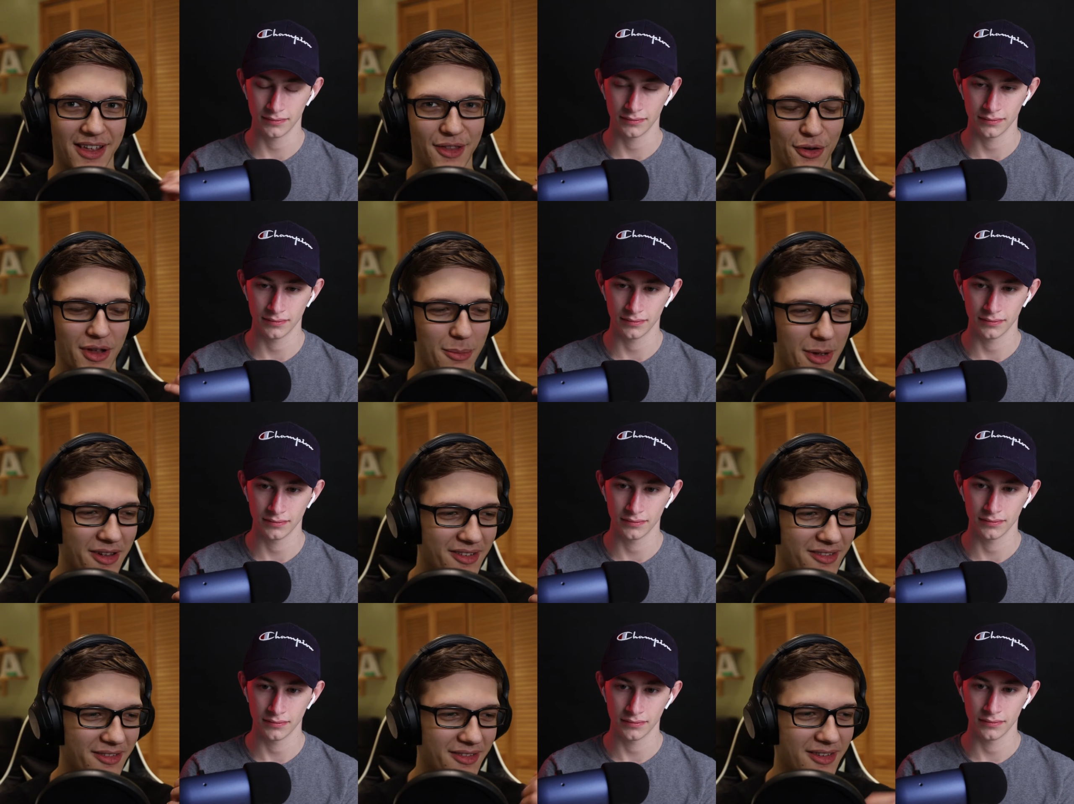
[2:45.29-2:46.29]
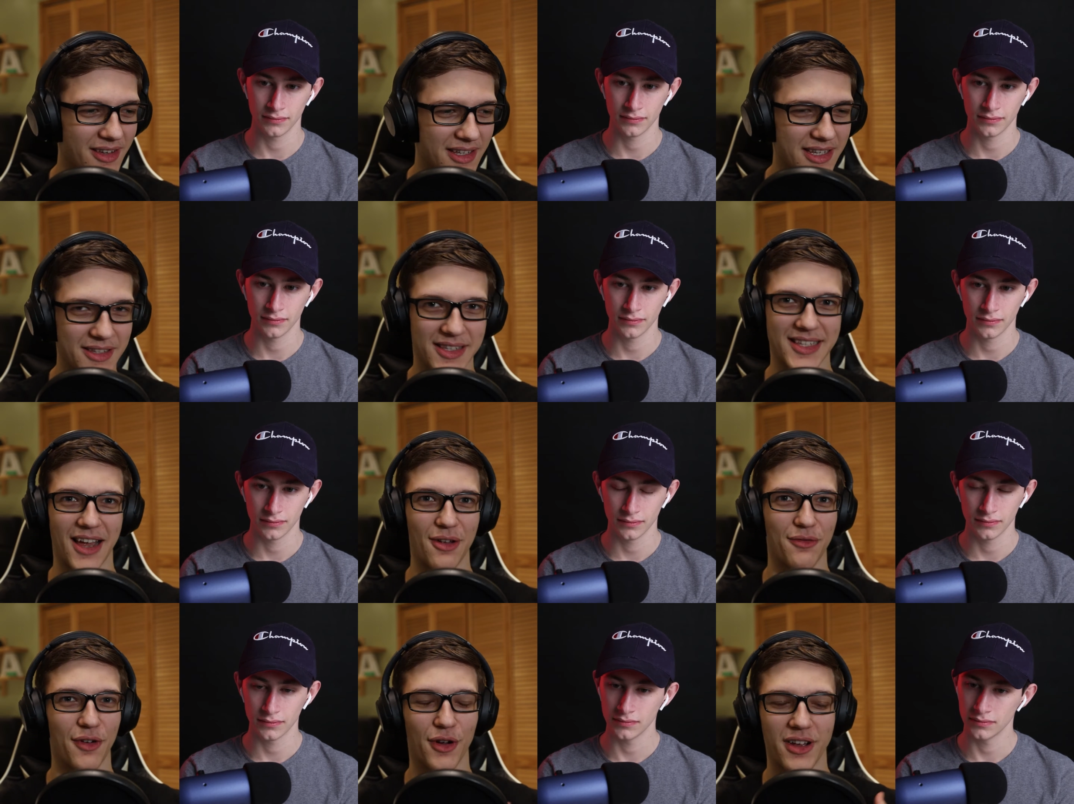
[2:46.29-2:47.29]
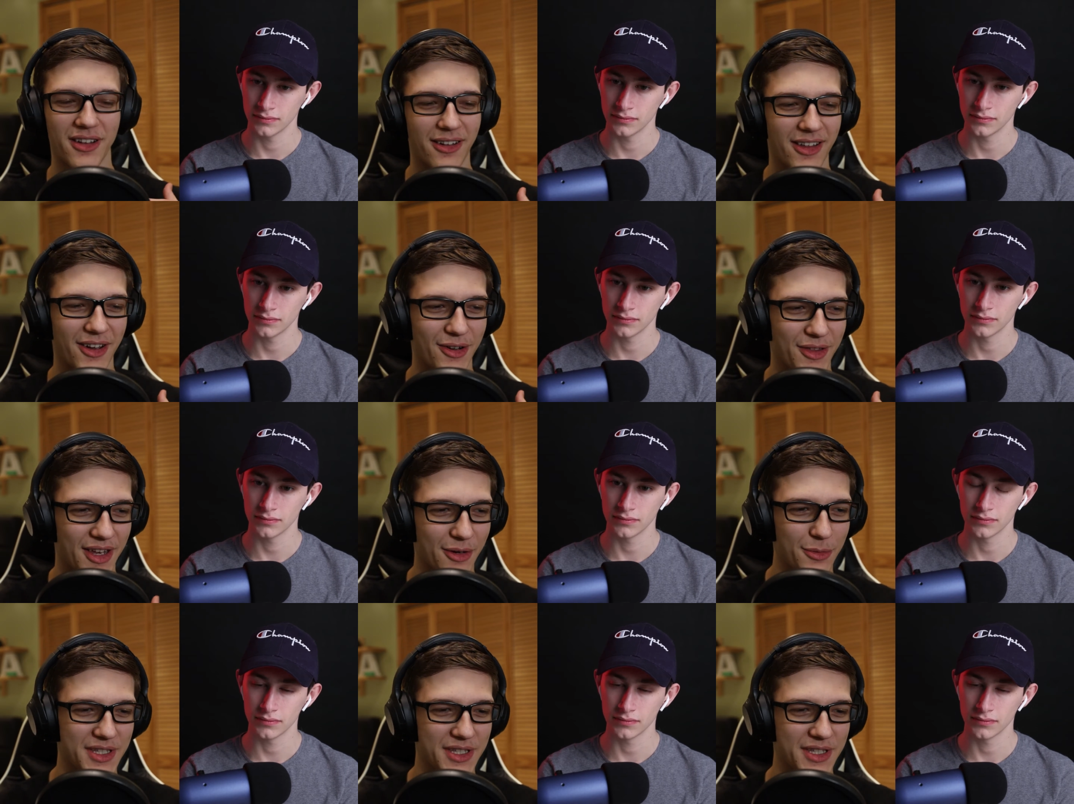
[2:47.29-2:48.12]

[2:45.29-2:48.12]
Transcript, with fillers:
Speaker 1: In their email, it didn't sound very clear that it